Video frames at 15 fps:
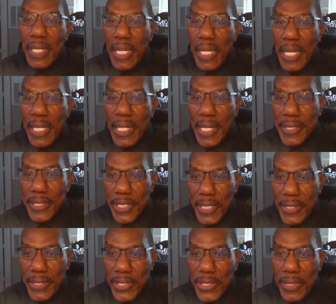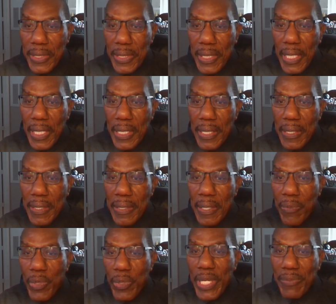And I teach in,
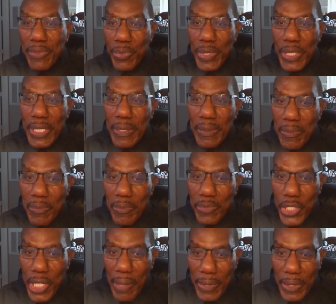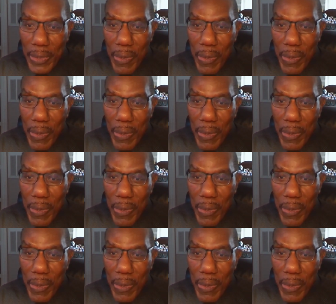we have three job